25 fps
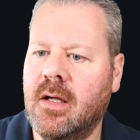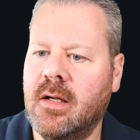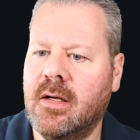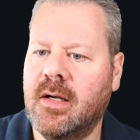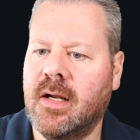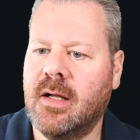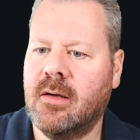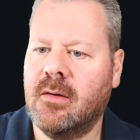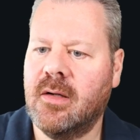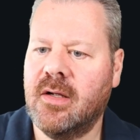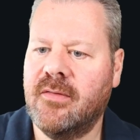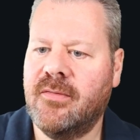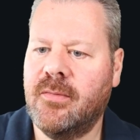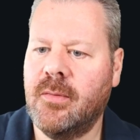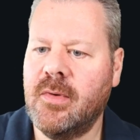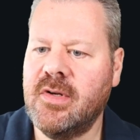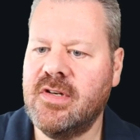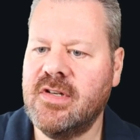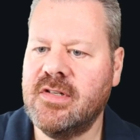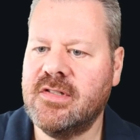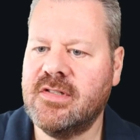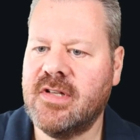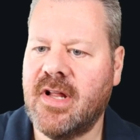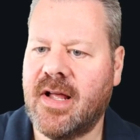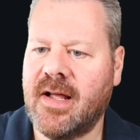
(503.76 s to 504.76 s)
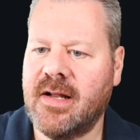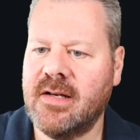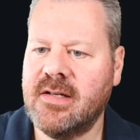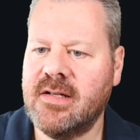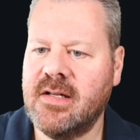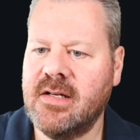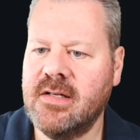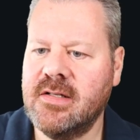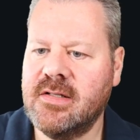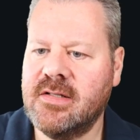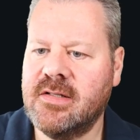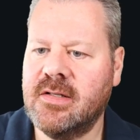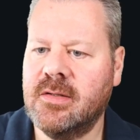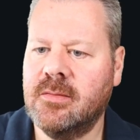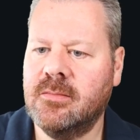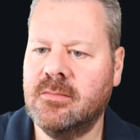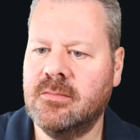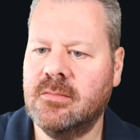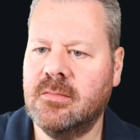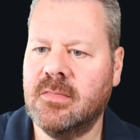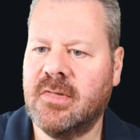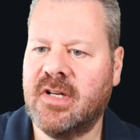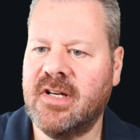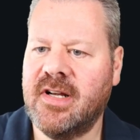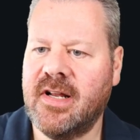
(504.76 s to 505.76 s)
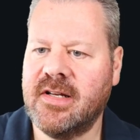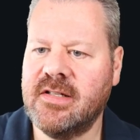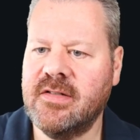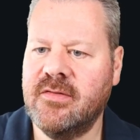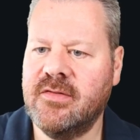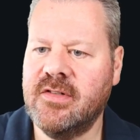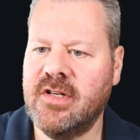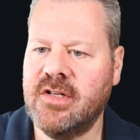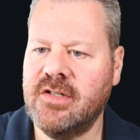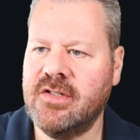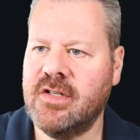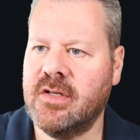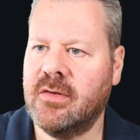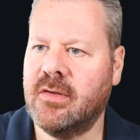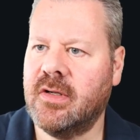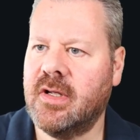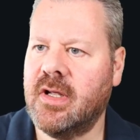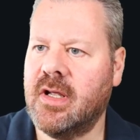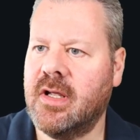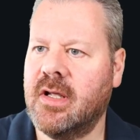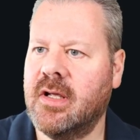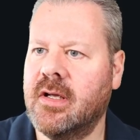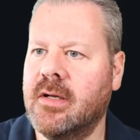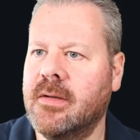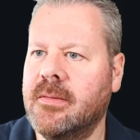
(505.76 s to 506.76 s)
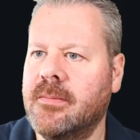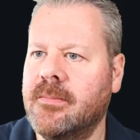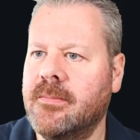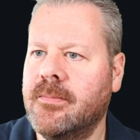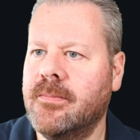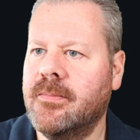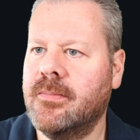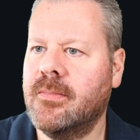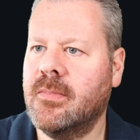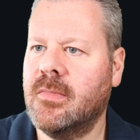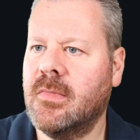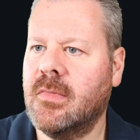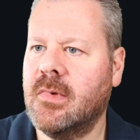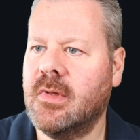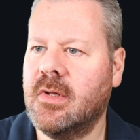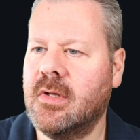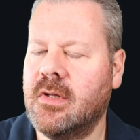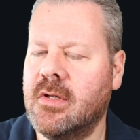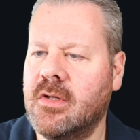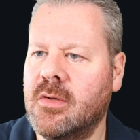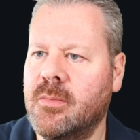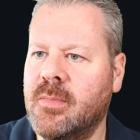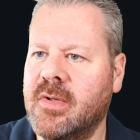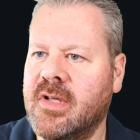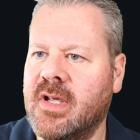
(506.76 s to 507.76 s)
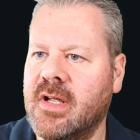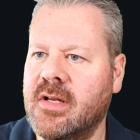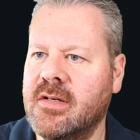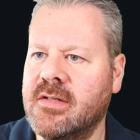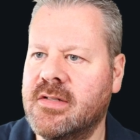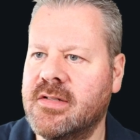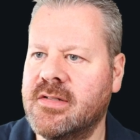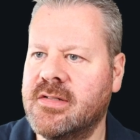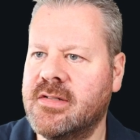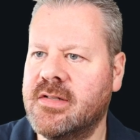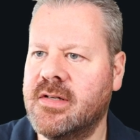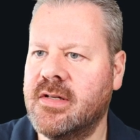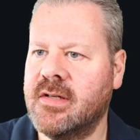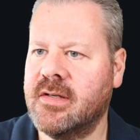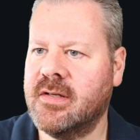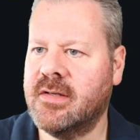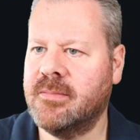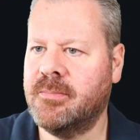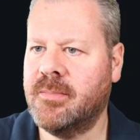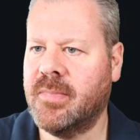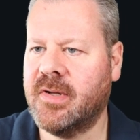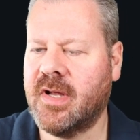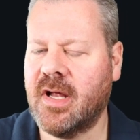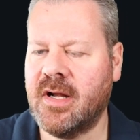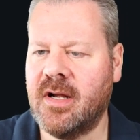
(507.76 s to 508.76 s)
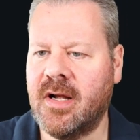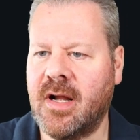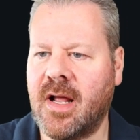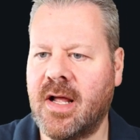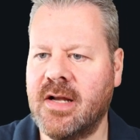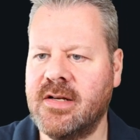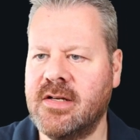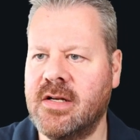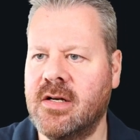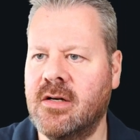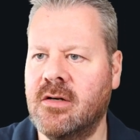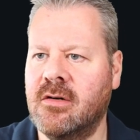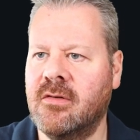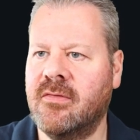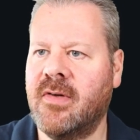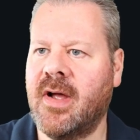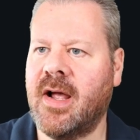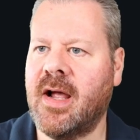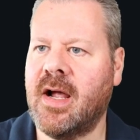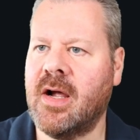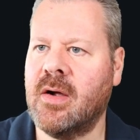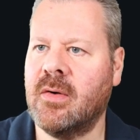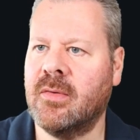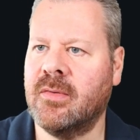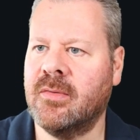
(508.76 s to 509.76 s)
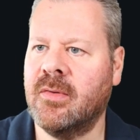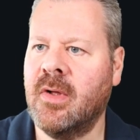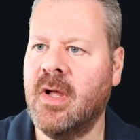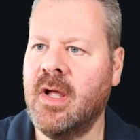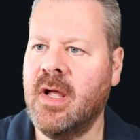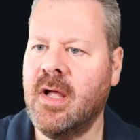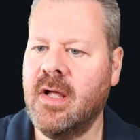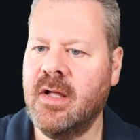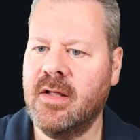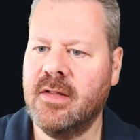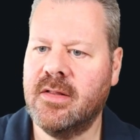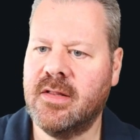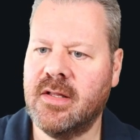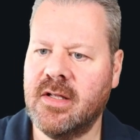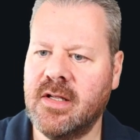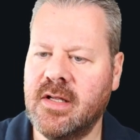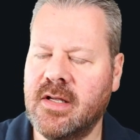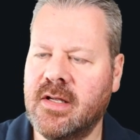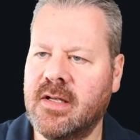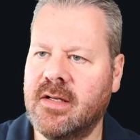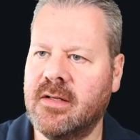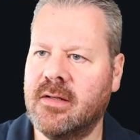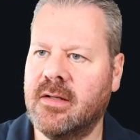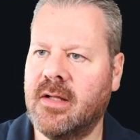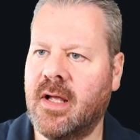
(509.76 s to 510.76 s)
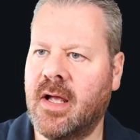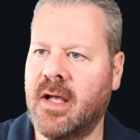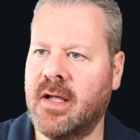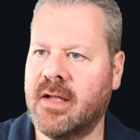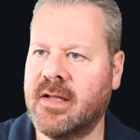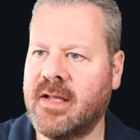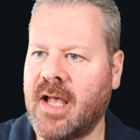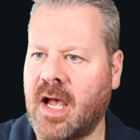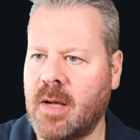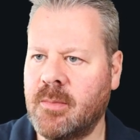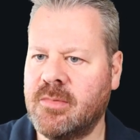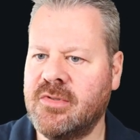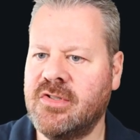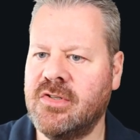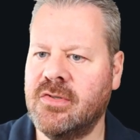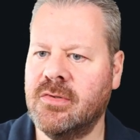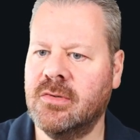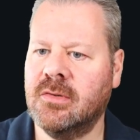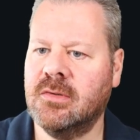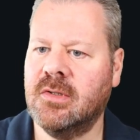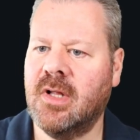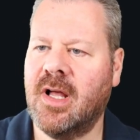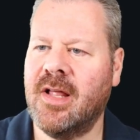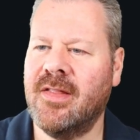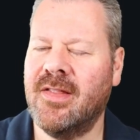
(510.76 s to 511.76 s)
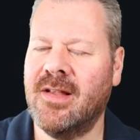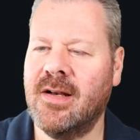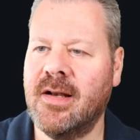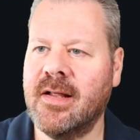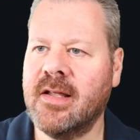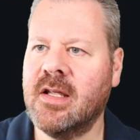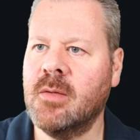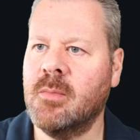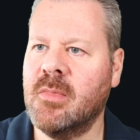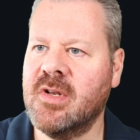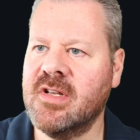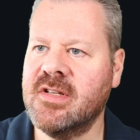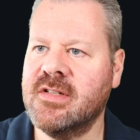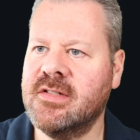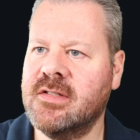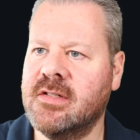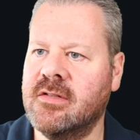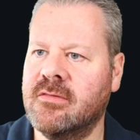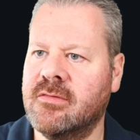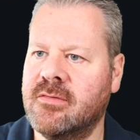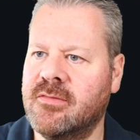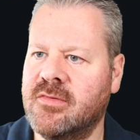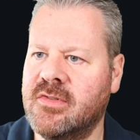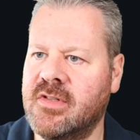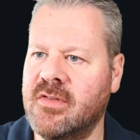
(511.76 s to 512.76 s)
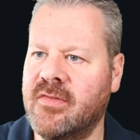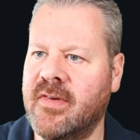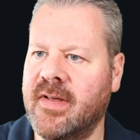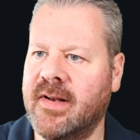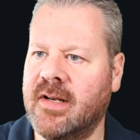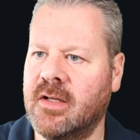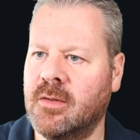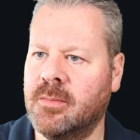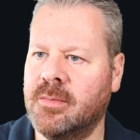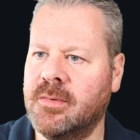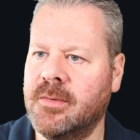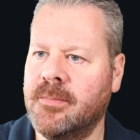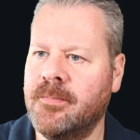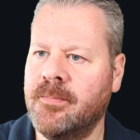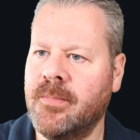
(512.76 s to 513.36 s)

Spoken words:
Now if we just add in some connective tissue here, you begin to get an idea of how the capsule and the ligaments develop.